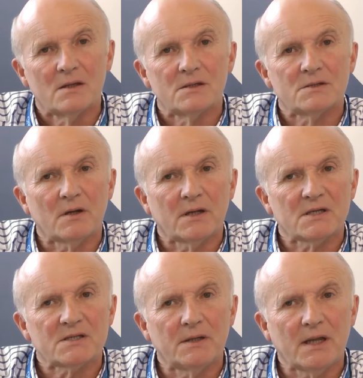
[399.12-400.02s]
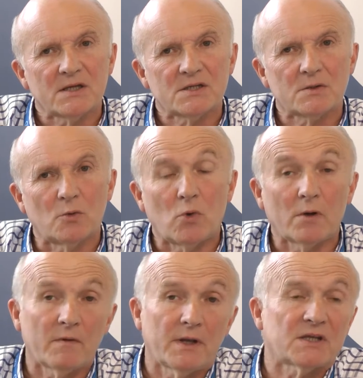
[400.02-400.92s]
So I guess the next, or
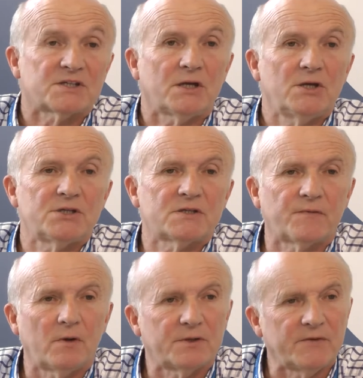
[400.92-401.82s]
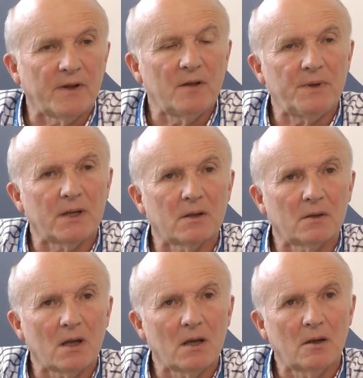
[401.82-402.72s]
one of the next stages for
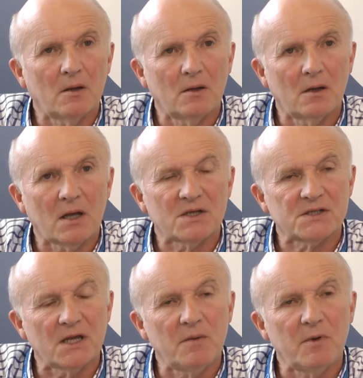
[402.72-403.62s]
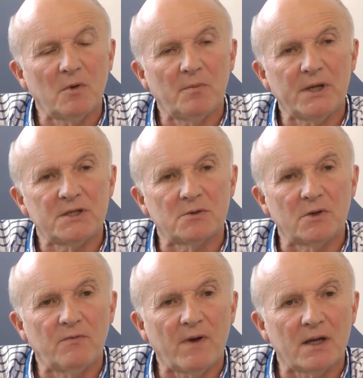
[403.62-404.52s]
developing askAMEE will be to
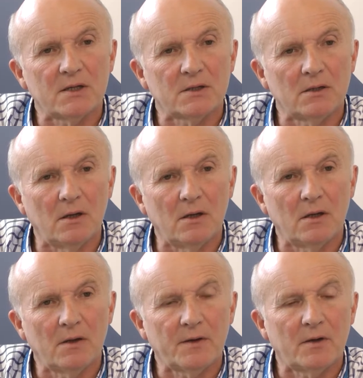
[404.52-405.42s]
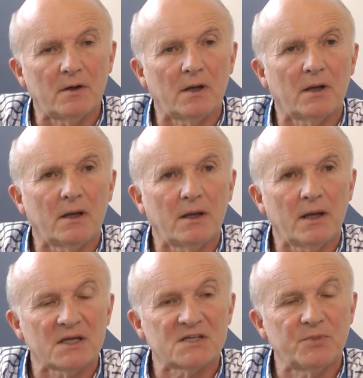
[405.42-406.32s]
invite other
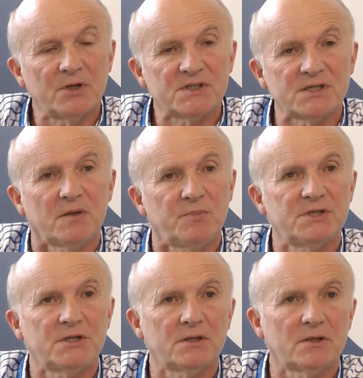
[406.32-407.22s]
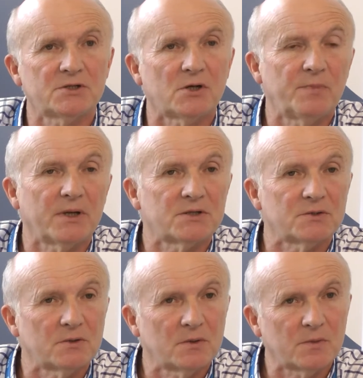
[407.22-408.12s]
experts in a particular topic
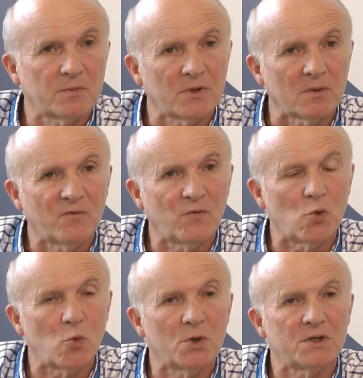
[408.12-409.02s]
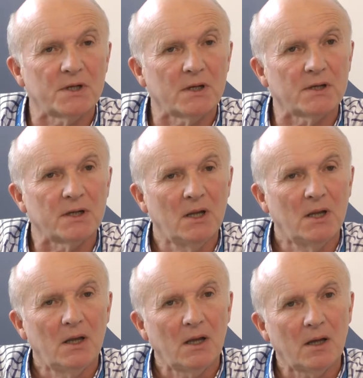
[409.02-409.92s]
to come forward and
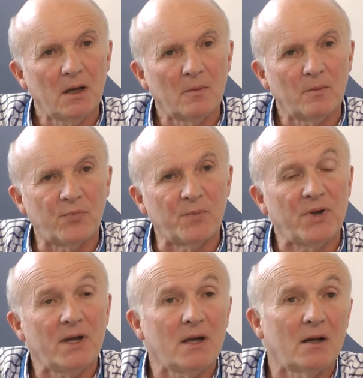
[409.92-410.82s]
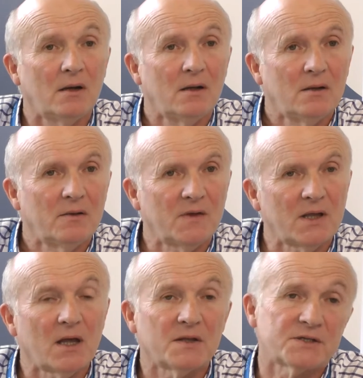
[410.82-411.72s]
prepare
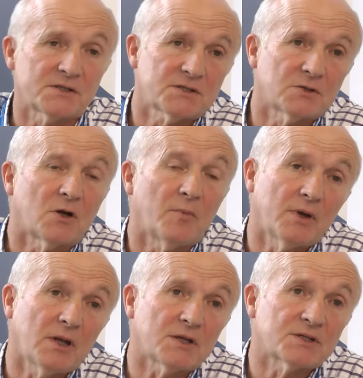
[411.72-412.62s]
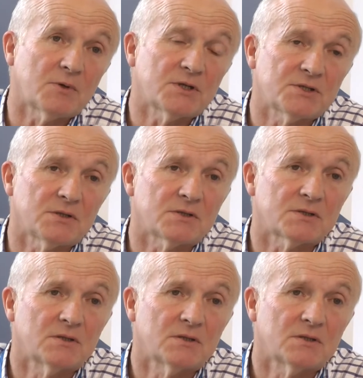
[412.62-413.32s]
the answers to commonly asked questions.